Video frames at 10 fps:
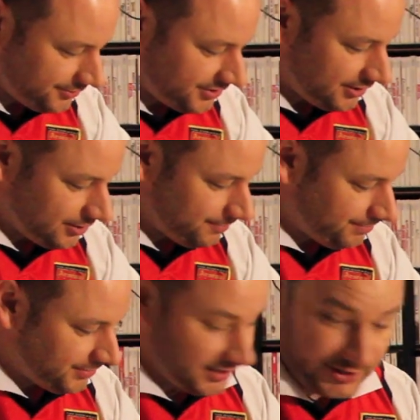here,
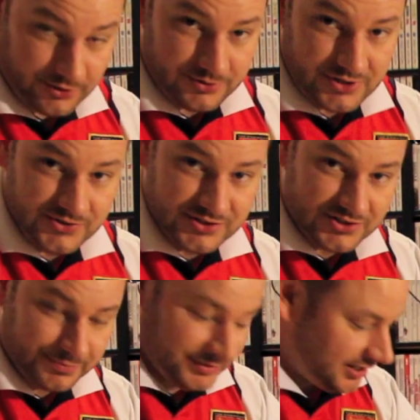but I don't use it
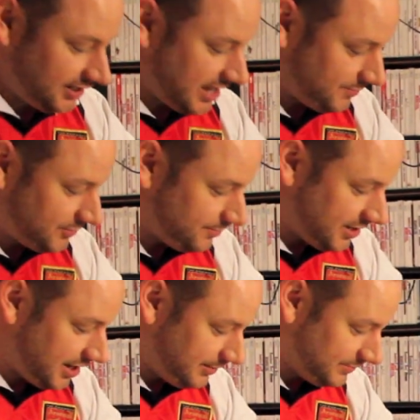to play GameCube
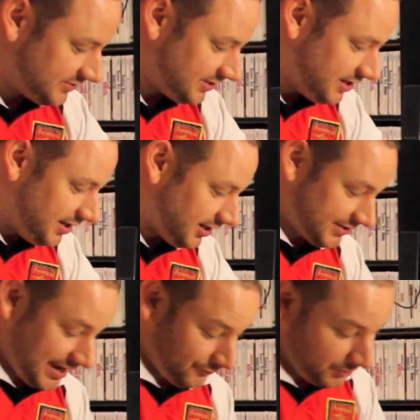games because
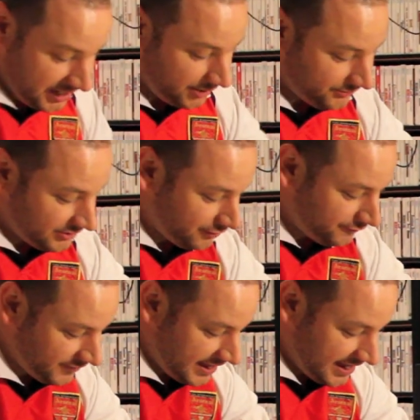I have a Wii out there
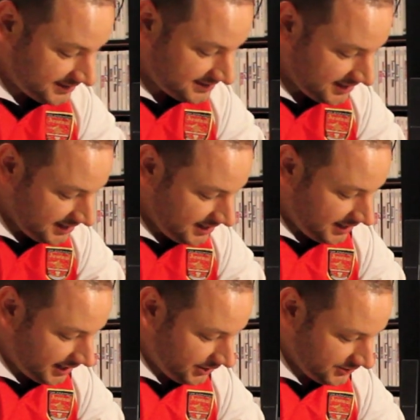for that.
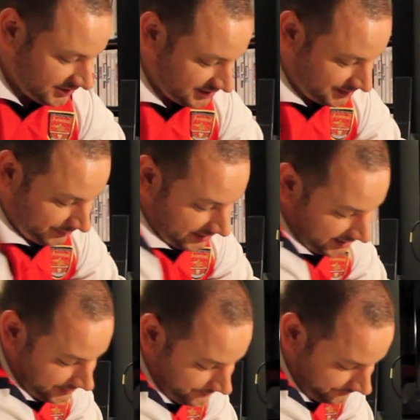I use it to
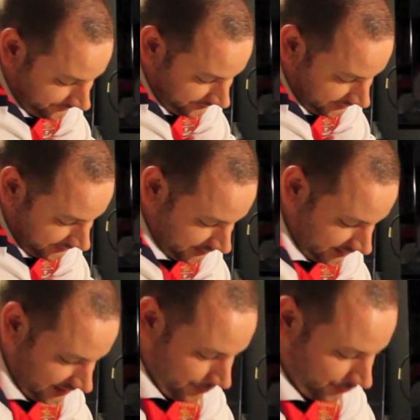play
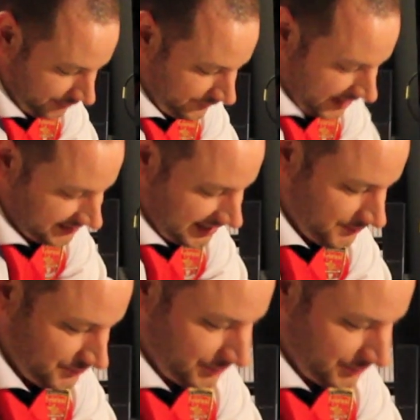Game Boy Advance games with the